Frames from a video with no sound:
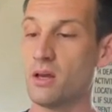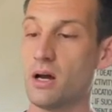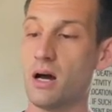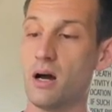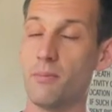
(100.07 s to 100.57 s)

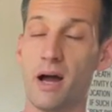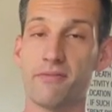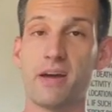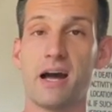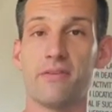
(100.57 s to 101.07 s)
um,
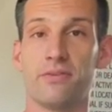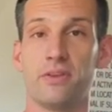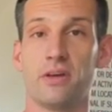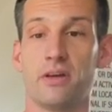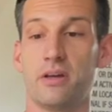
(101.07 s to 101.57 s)
I've got
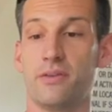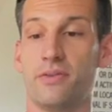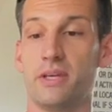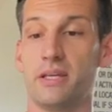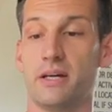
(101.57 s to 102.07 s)
the,
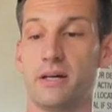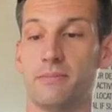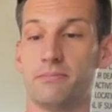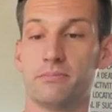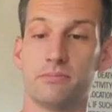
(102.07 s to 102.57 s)
the,
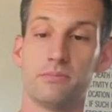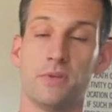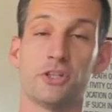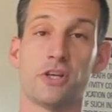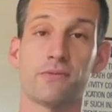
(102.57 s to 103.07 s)
um,
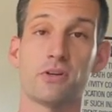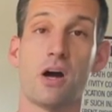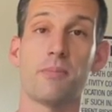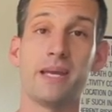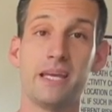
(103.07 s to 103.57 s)
the shifter
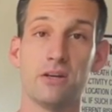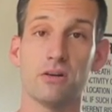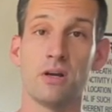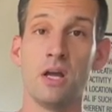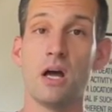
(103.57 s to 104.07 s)
knob
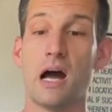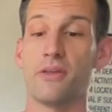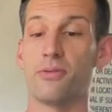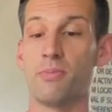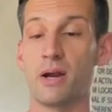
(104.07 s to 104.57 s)
here. I,
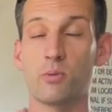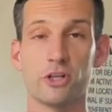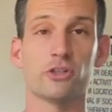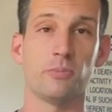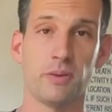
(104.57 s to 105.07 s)
my
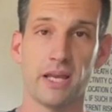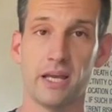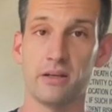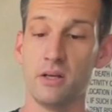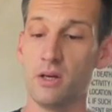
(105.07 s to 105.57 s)
original
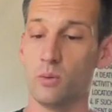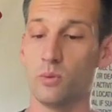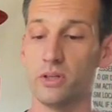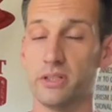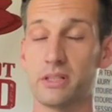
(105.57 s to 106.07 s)
plan
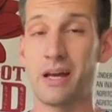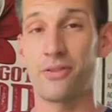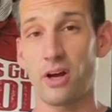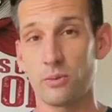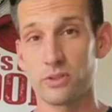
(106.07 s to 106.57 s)
was I
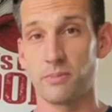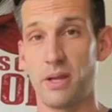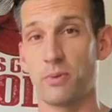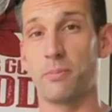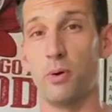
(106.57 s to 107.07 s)
thought I was gonna be
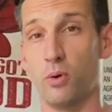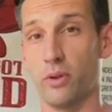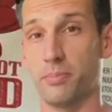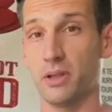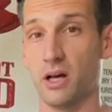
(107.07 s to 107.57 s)
able to pull
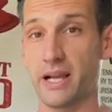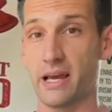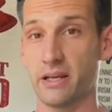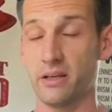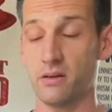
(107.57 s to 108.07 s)
the plug
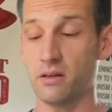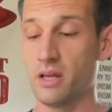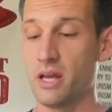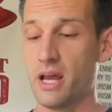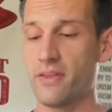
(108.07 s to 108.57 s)
out of here.
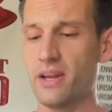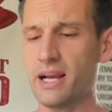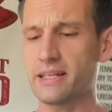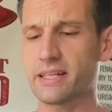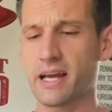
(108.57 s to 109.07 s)
And then I
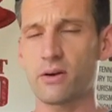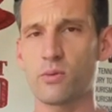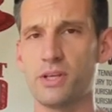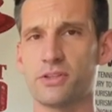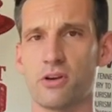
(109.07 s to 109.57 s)
got to kind of
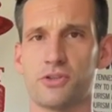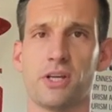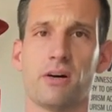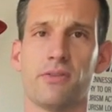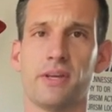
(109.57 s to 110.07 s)

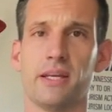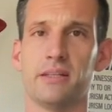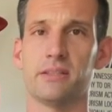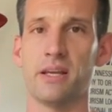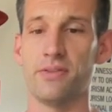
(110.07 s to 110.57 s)
researching on
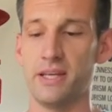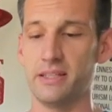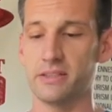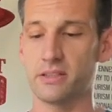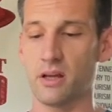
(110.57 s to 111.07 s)
these and
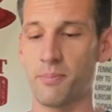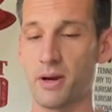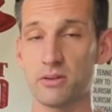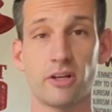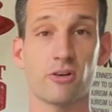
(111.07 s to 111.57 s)
these
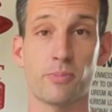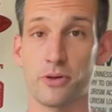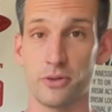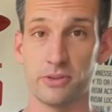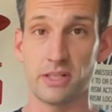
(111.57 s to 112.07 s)
apparently aren't
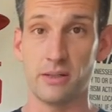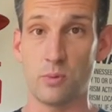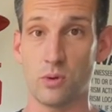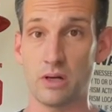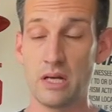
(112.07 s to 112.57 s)
produced
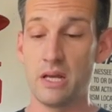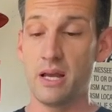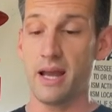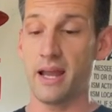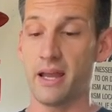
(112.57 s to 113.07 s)
anymore.
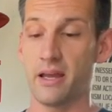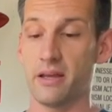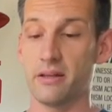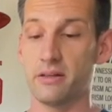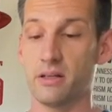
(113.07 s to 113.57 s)

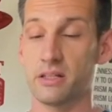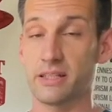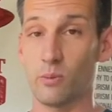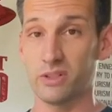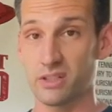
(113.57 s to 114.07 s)
And cause
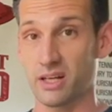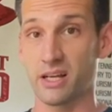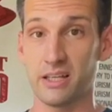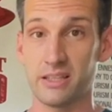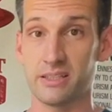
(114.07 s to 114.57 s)
I was gonna
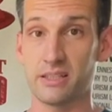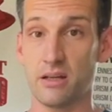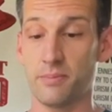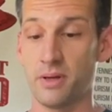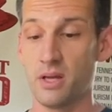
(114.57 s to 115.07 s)
cut this
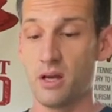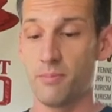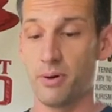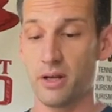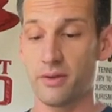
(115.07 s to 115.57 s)
up,
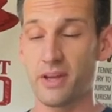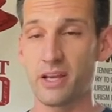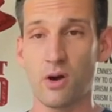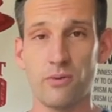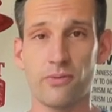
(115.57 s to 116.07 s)
but they
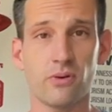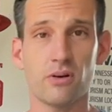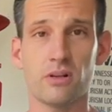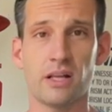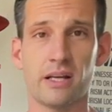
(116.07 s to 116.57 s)
go
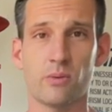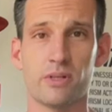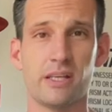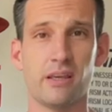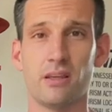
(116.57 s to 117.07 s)
for like a
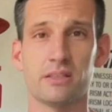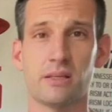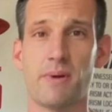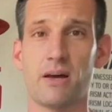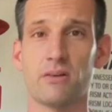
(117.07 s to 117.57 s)
ridiculous
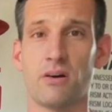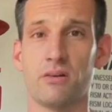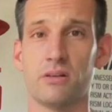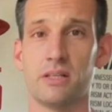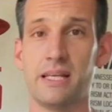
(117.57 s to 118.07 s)
amount
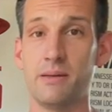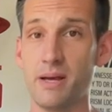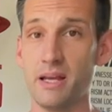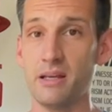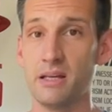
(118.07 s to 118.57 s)
on
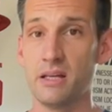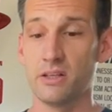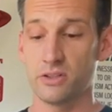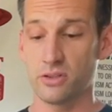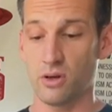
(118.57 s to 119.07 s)
eBay.
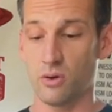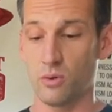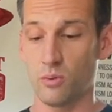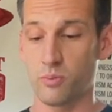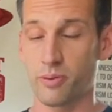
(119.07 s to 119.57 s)

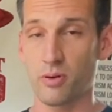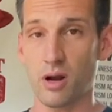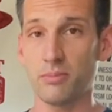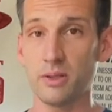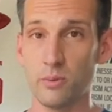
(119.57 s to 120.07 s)
So
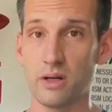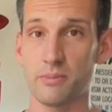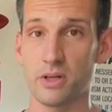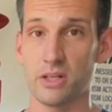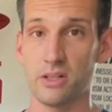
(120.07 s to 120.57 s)
probably what
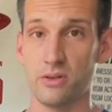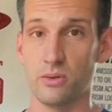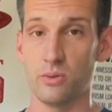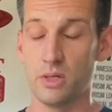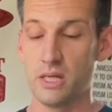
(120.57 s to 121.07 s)
I'm gonna do